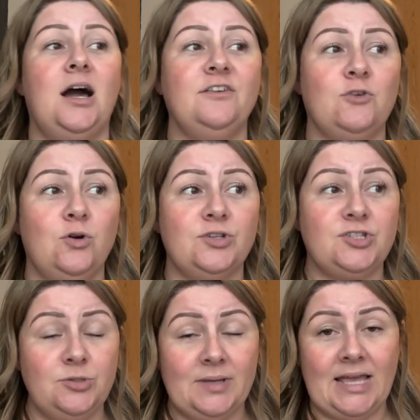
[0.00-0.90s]
I've got a
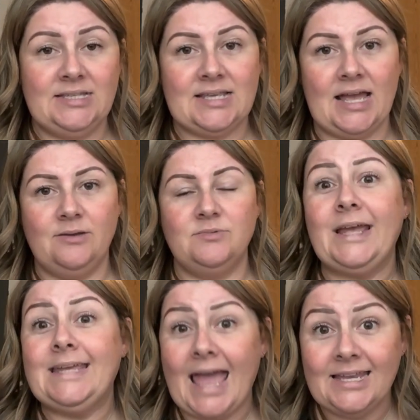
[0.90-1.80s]
suitcase out.
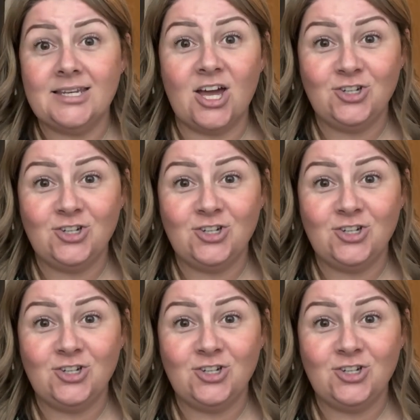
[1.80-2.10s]
Again,